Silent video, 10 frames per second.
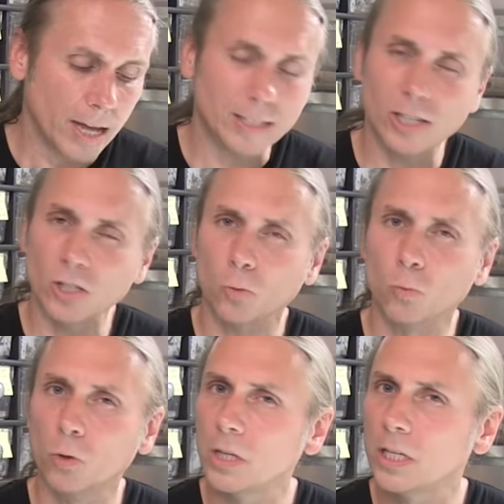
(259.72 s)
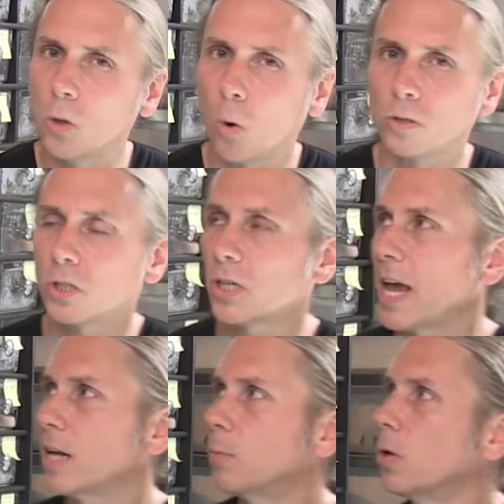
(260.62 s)
It's just a really gorgeous
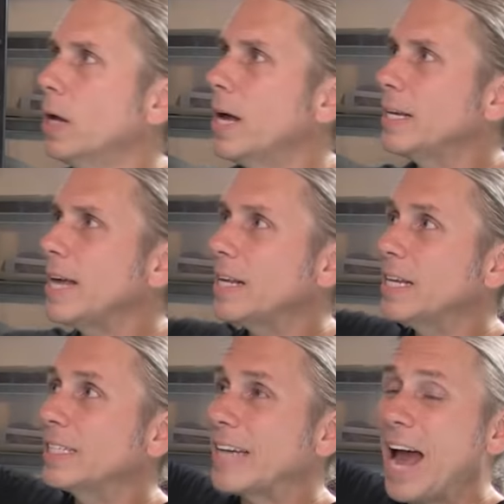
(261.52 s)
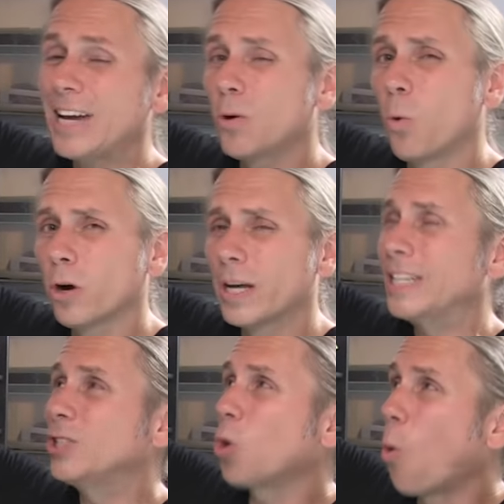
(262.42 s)
animal. And again, he's kind of
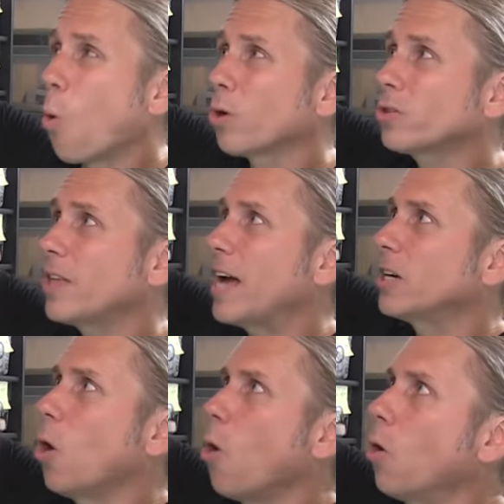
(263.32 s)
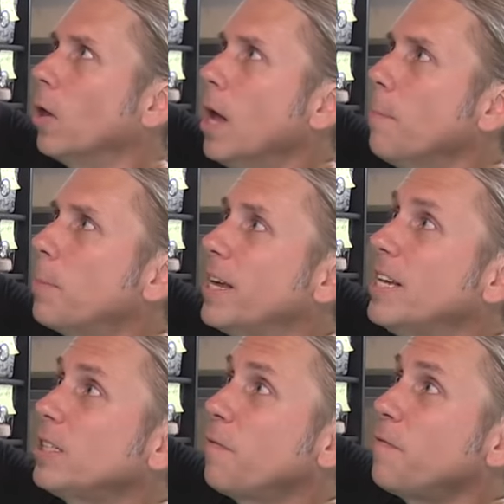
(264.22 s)
working towards that goal, but
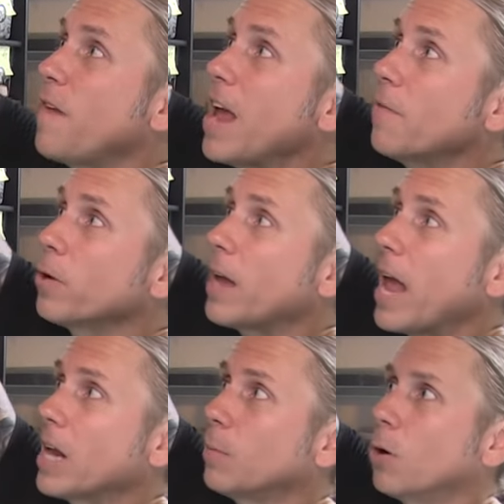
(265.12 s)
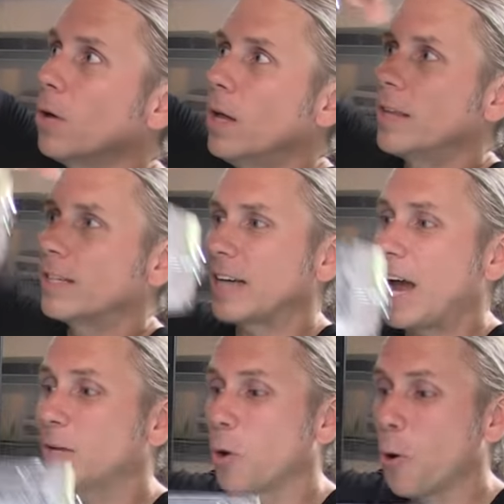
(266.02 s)
his favorite animal that's
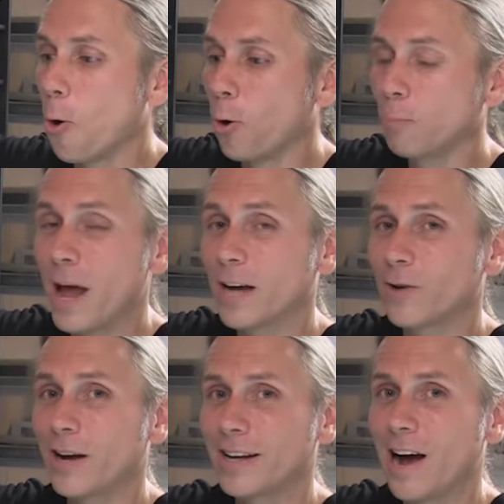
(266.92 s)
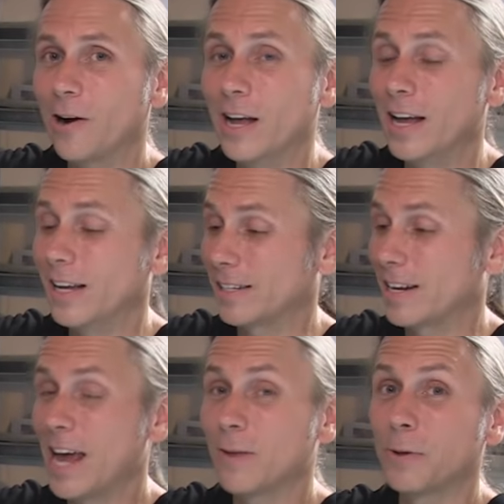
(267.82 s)
kind of a holdback right now is an
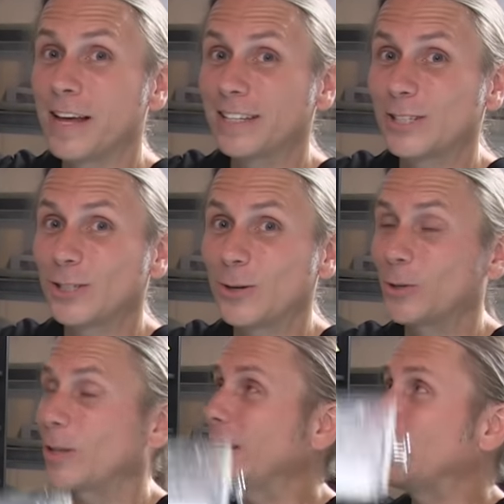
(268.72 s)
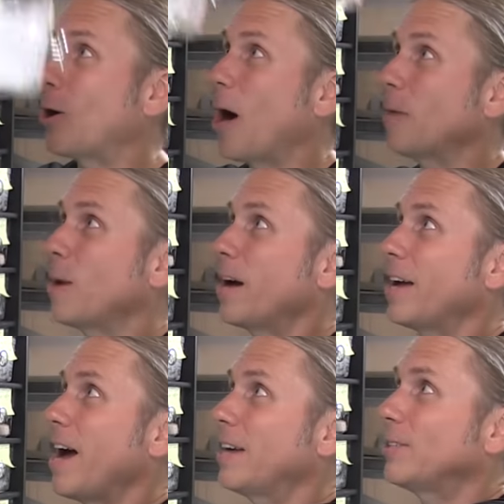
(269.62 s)
animal that certainly caught my
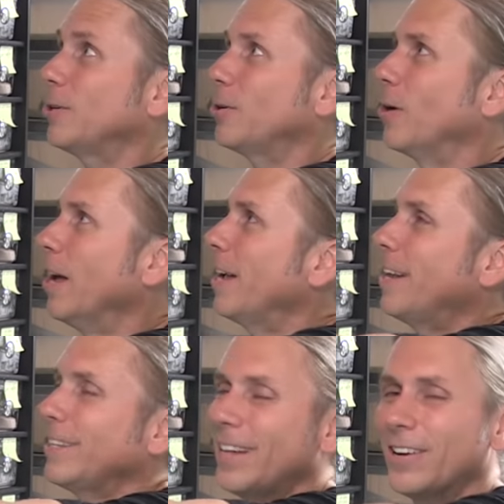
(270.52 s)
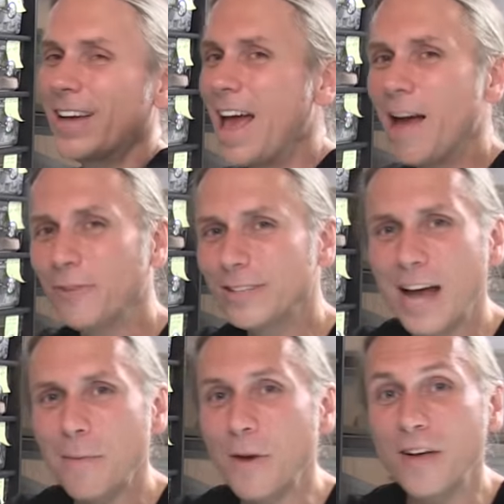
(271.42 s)
eye too. And I tell you, every
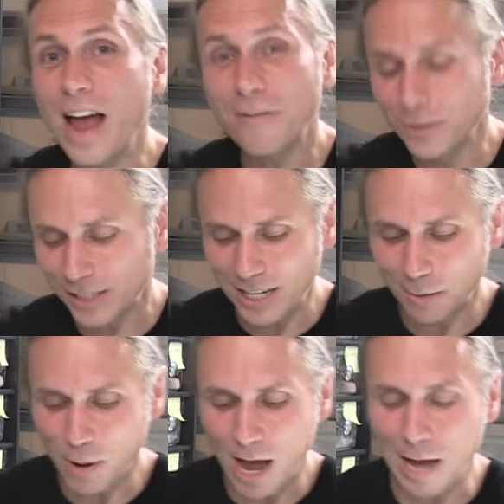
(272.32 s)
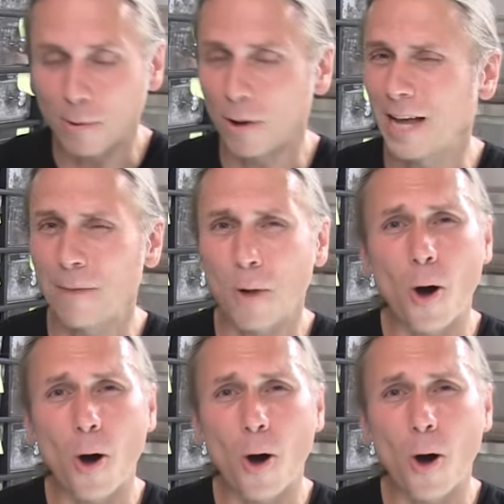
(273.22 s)
time I've ever seen a piebald, I'm